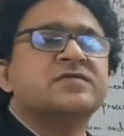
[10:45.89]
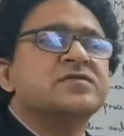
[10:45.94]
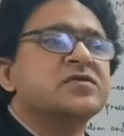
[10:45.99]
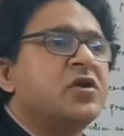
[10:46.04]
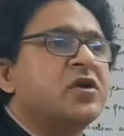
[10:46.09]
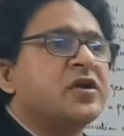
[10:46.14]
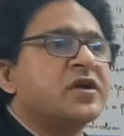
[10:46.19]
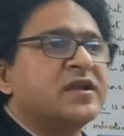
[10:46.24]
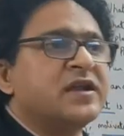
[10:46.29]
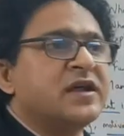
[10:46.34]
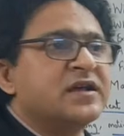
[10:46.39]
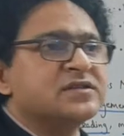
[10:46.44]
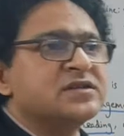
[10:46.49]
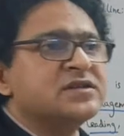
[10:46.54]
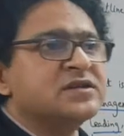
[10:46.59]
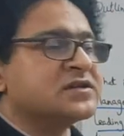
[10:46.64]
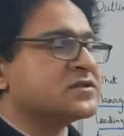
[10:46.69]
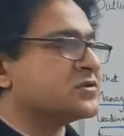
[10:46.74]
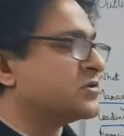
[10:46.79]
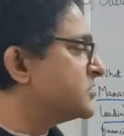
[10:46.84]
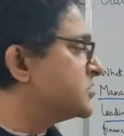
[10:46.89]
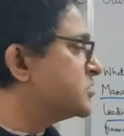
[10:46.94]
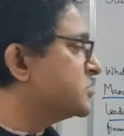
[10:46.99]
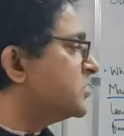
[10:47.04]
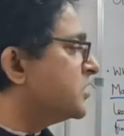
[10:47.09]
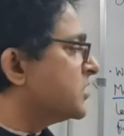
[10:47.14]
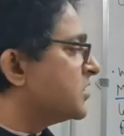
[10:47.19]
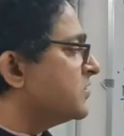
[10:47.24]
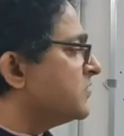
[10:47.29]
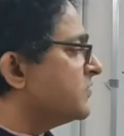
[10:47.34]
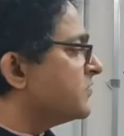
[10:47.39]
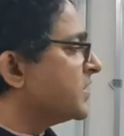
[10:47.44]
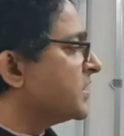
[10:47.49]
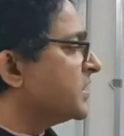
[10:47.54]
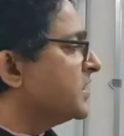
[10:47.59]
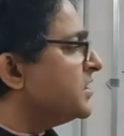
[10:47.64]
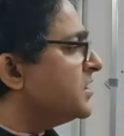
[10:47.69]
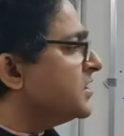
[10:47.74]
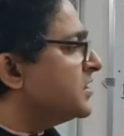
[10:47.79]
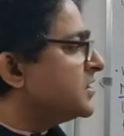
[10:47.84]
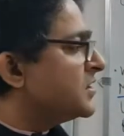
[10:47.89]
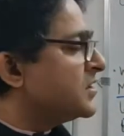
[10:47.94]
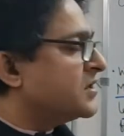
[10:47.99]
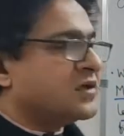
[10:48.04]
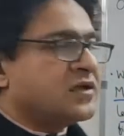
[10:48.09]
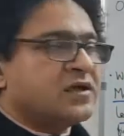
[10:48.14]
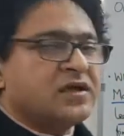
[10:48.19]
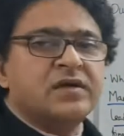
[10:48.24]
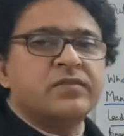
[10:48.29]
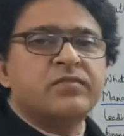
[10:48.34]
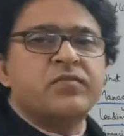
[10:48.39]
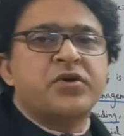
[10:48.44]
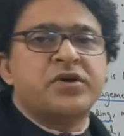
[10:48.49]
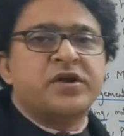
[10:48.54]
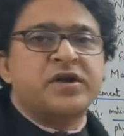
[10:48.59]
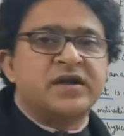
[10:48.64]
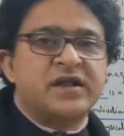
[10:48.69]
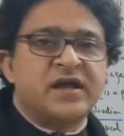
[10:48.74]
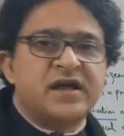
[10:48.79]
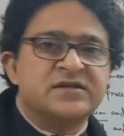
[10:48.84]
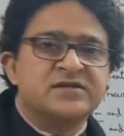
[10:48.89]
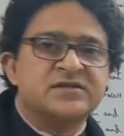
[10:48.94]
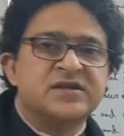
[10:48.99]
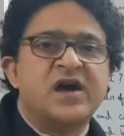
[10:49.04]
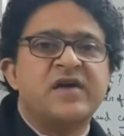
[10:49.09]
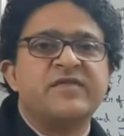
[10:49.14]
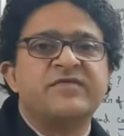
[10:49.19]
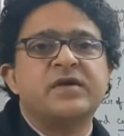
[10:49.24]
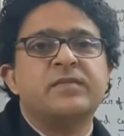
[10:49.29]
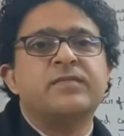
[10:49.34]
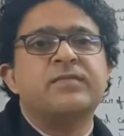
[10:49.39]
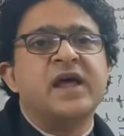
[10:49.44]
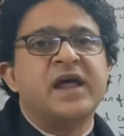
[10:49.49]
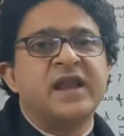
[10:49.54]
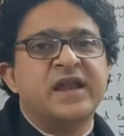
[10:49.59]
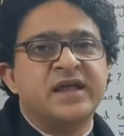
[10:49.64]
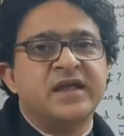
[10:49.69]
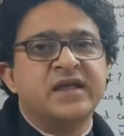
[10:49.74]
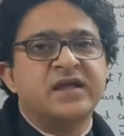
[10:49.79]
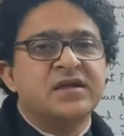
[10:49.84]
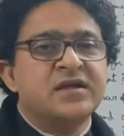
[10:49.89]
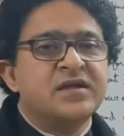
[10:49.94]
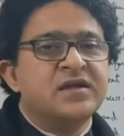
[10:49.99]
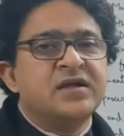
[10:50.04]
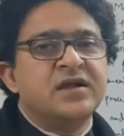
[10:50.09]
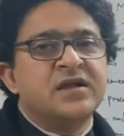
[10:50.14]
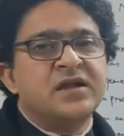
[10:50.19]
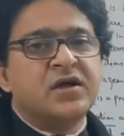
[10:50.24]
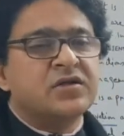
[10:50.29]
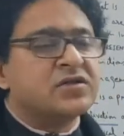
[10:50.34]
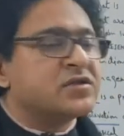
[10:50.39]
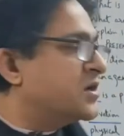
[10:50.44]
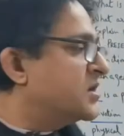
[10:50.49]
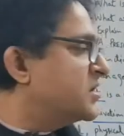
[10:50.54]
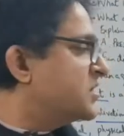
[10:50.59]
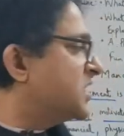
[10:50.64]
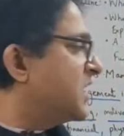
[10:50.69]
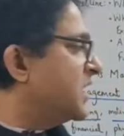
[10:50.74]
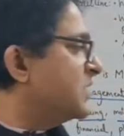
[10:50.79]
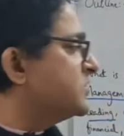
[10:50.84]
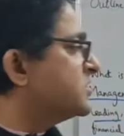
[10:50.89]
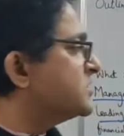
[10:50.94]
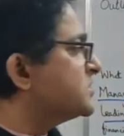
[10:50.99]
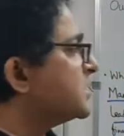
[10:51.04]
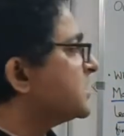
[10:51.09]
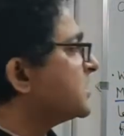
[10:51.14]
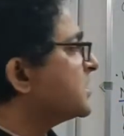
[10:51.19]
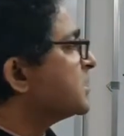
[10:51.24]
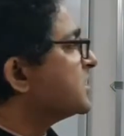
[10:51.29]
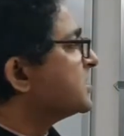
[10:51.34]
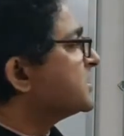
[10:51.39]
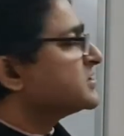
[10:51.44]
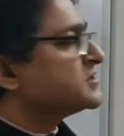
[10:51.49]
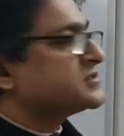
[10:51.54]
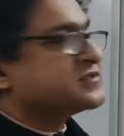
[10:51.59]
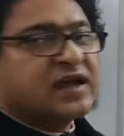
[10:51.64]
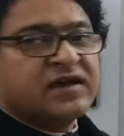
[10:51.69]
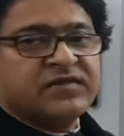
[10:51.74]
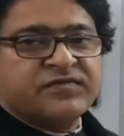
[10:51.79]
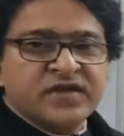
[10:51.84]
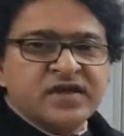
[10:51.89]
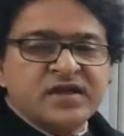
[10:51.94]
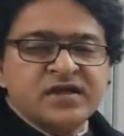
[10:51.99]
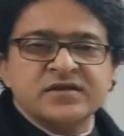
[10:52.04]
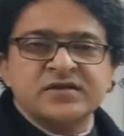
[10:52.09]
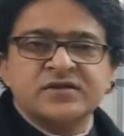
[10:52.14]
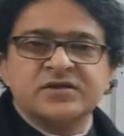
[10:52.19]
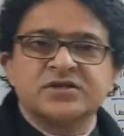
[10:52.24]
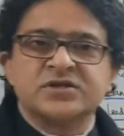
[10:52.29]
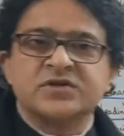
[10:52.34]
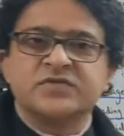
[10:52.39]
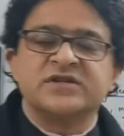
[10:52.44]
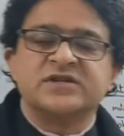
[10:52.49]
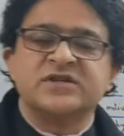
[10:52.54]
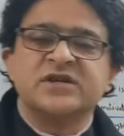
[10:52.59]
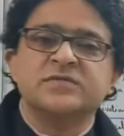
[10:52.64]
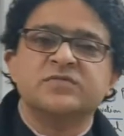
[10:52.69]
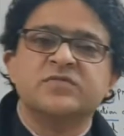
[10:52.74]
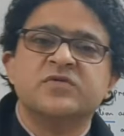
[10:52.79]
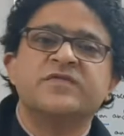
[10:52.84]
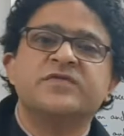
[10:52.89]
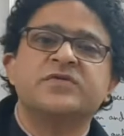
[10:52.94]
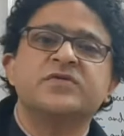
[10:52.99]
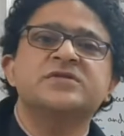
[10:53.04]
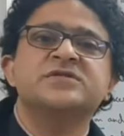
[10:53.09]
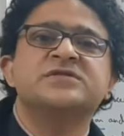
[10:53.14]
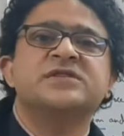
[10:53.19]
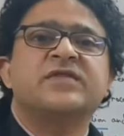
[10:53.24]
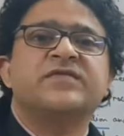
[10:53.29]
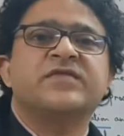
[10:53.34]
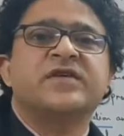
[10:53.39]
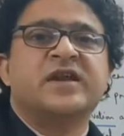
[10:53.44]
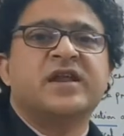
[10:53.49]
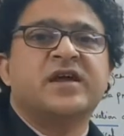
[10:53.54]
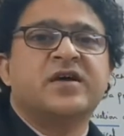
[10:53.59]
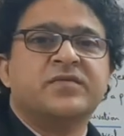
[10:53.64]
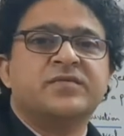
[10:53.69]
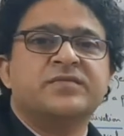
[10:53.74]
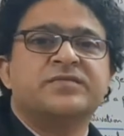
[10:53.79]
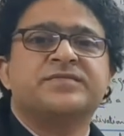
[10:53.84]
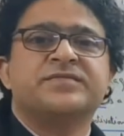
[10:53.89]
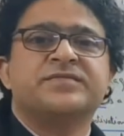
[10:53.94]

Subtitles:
So organizing is also a very important task after planning. Now third comes staffing. So we just move to staffing now.